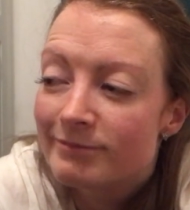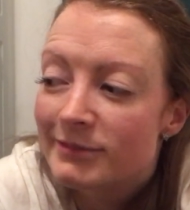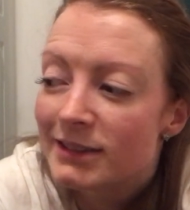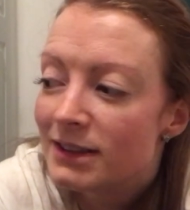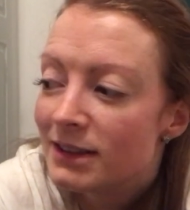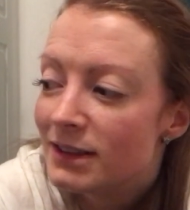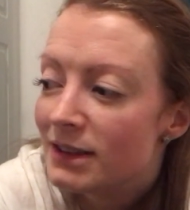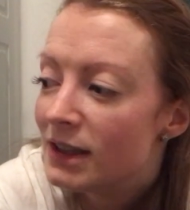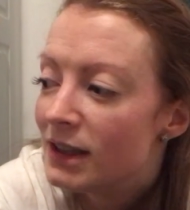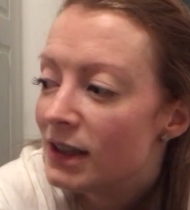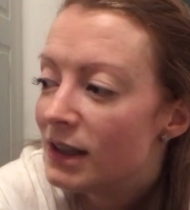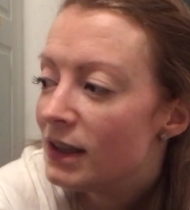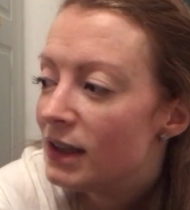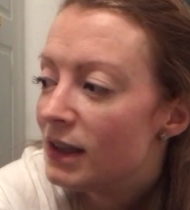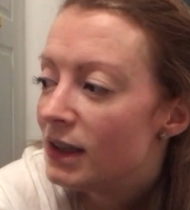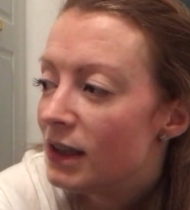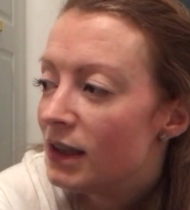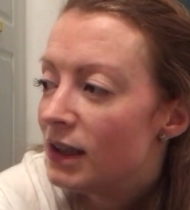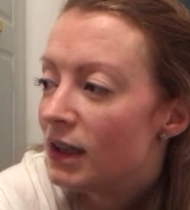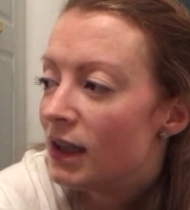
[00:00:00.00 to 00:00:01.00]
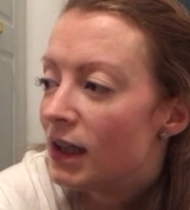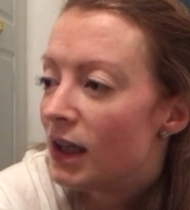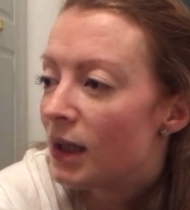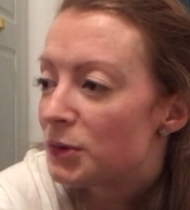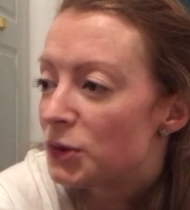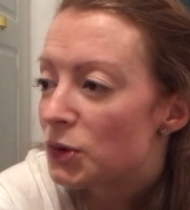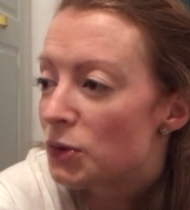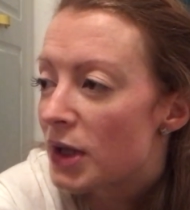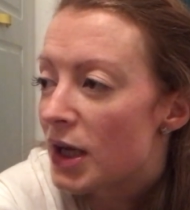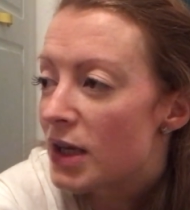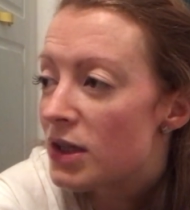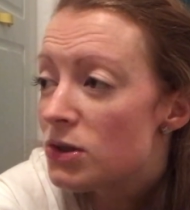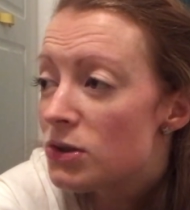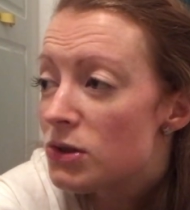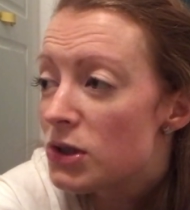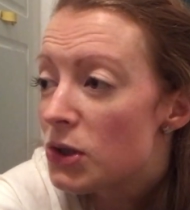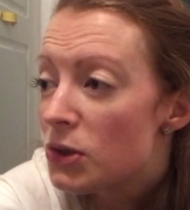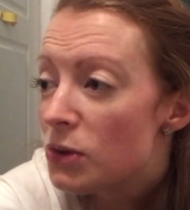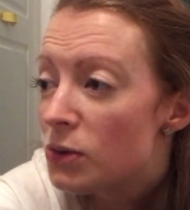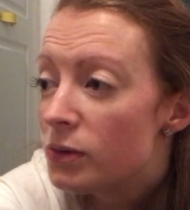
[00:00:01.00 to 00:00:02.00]
I'm sure they do
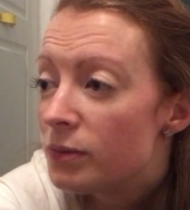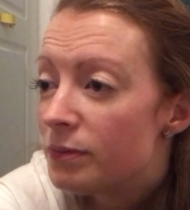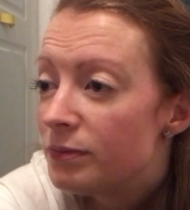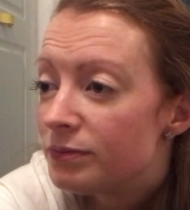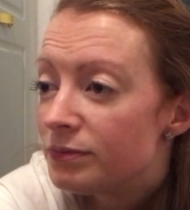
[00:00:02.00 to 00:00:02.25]
too.